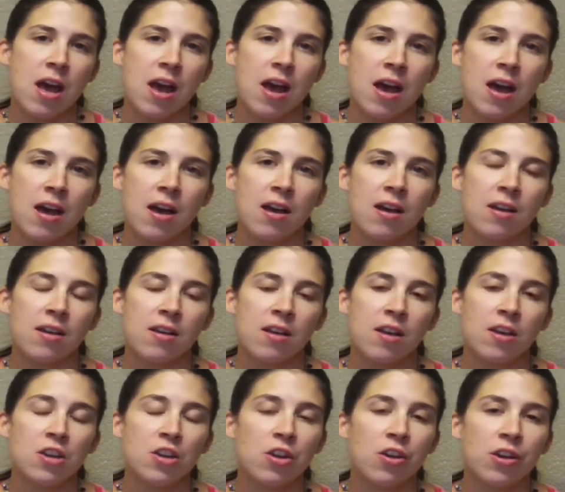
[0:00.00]

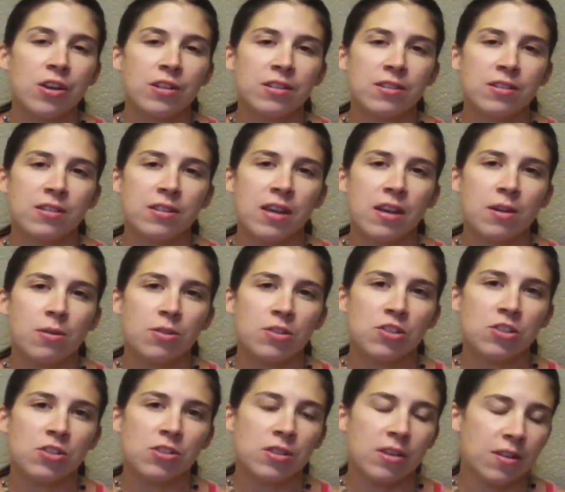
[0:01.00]
a urine stick,
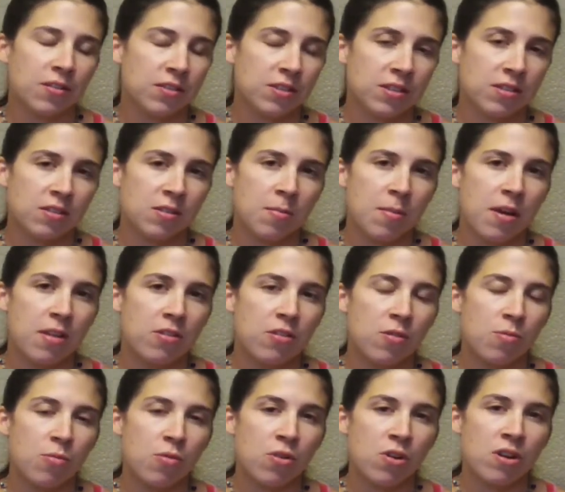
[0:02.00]
which gives us some other
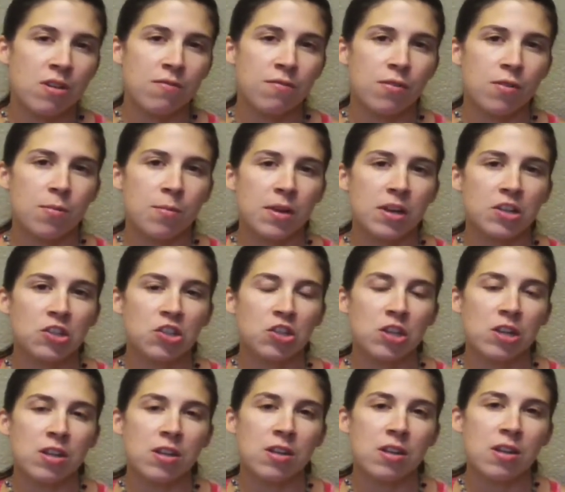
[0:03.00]
important
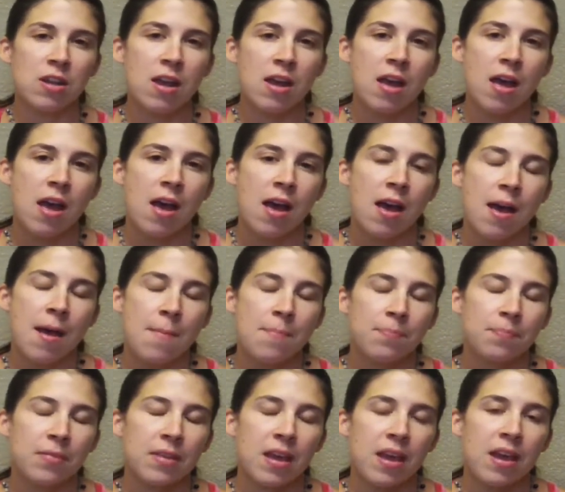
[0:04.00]
information,
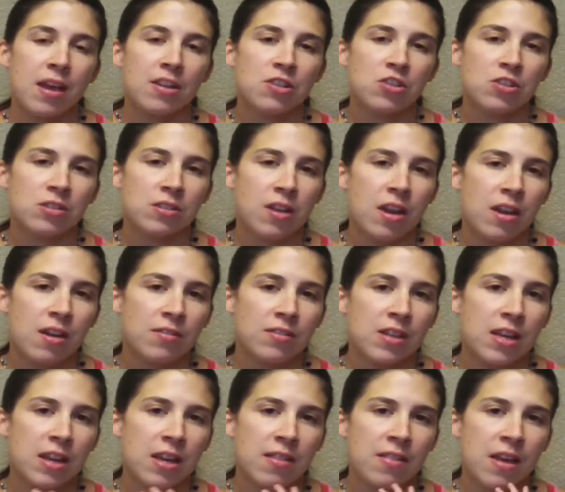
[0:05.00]
and just kind of
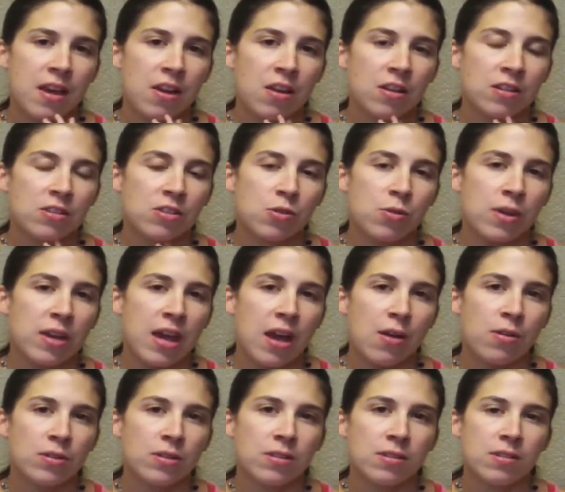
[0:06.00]
taking that all into
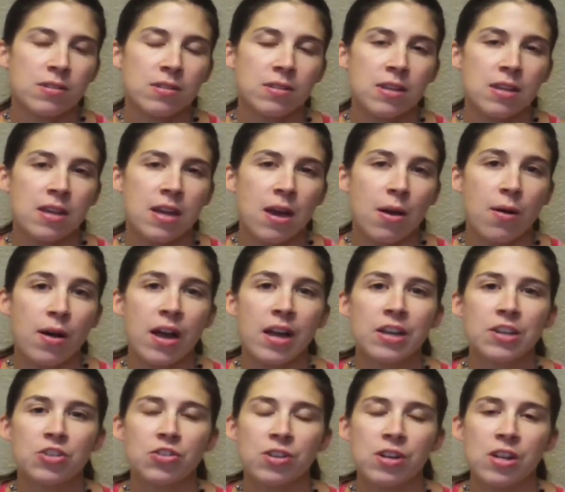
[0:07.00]
account to see how
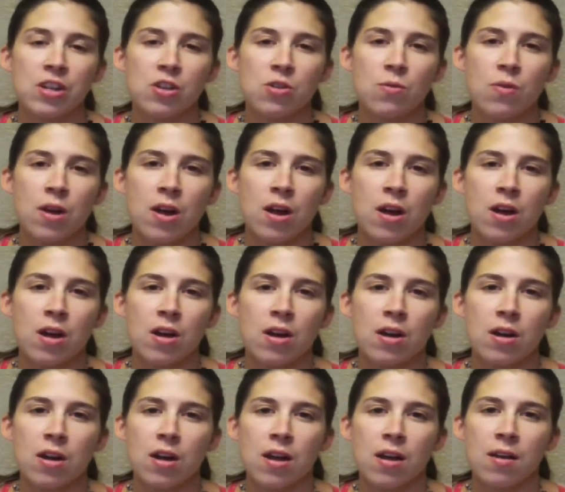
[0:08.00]
hydrated you
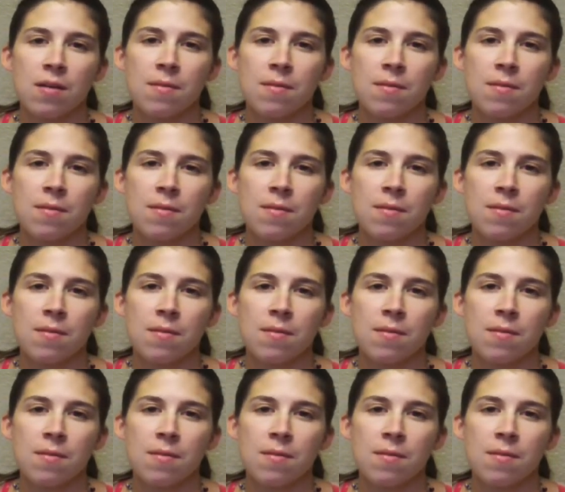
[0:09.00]
are,